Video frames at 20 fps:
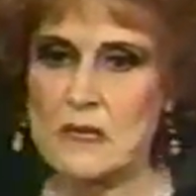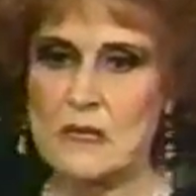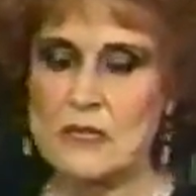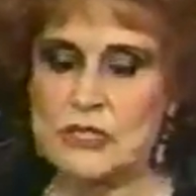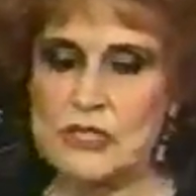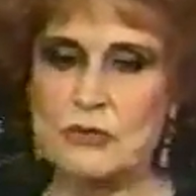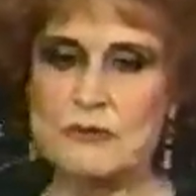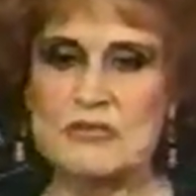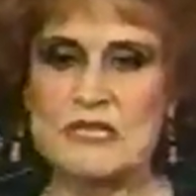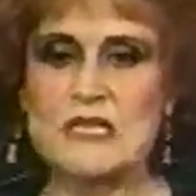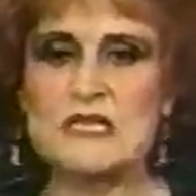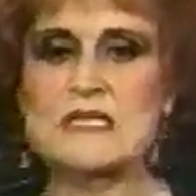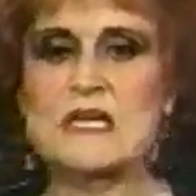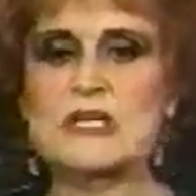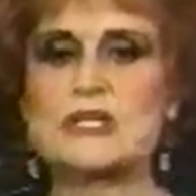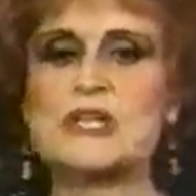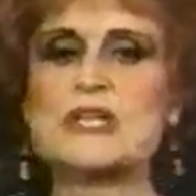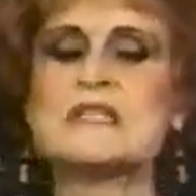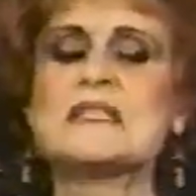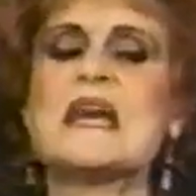She was in
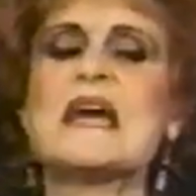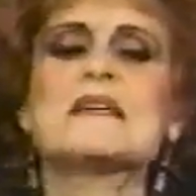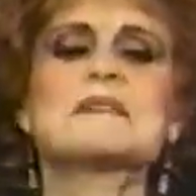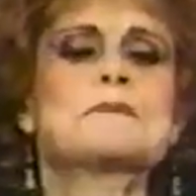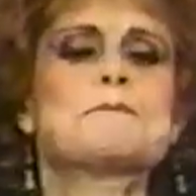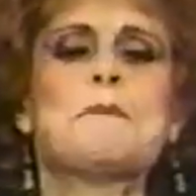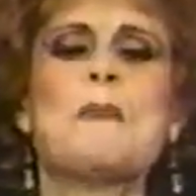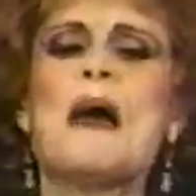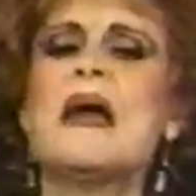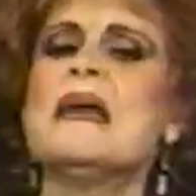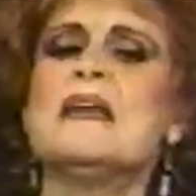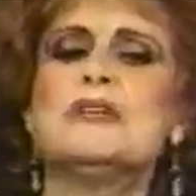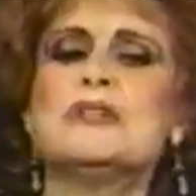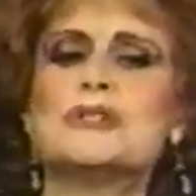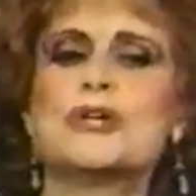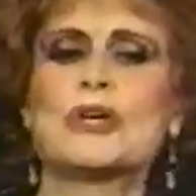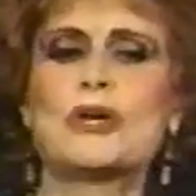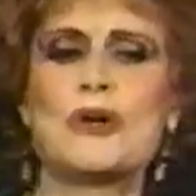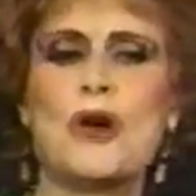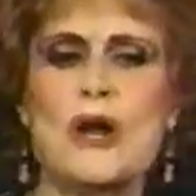such intense pain
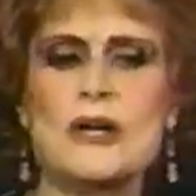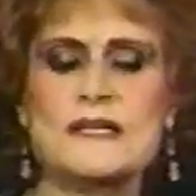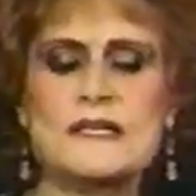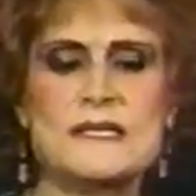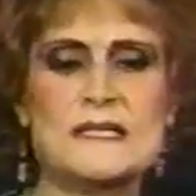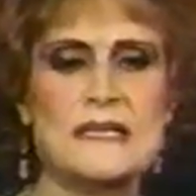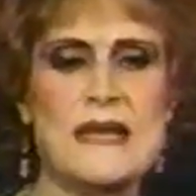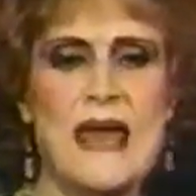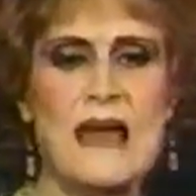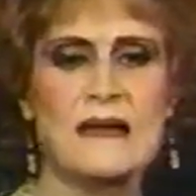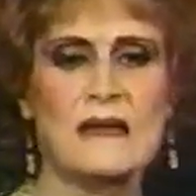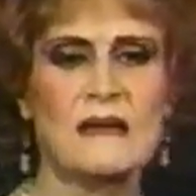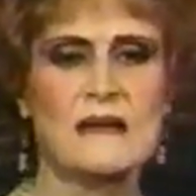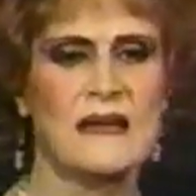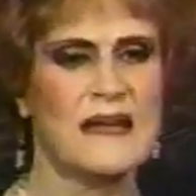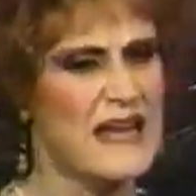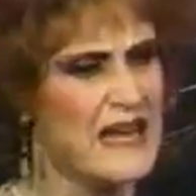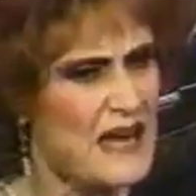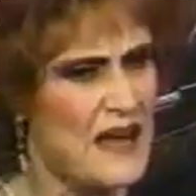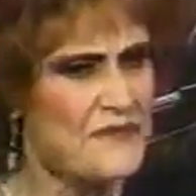she could hardly stand it,
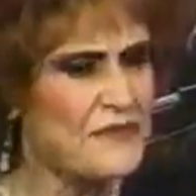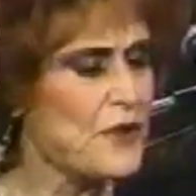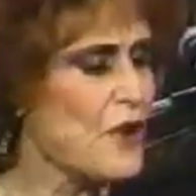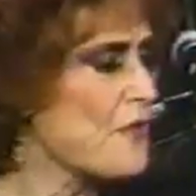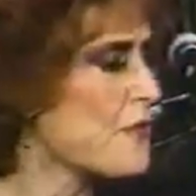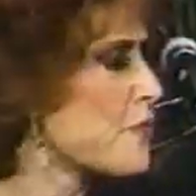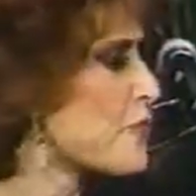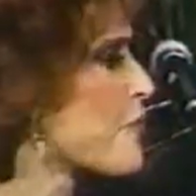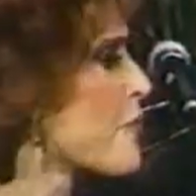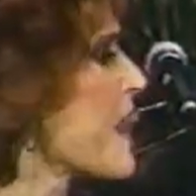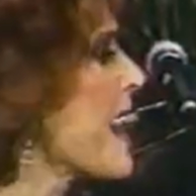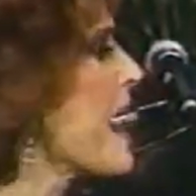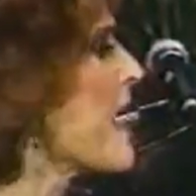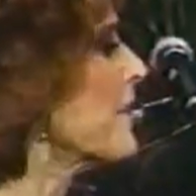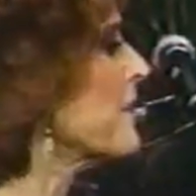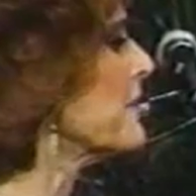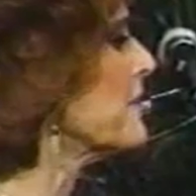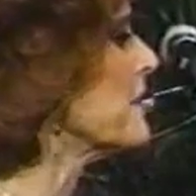laying out there on the ground.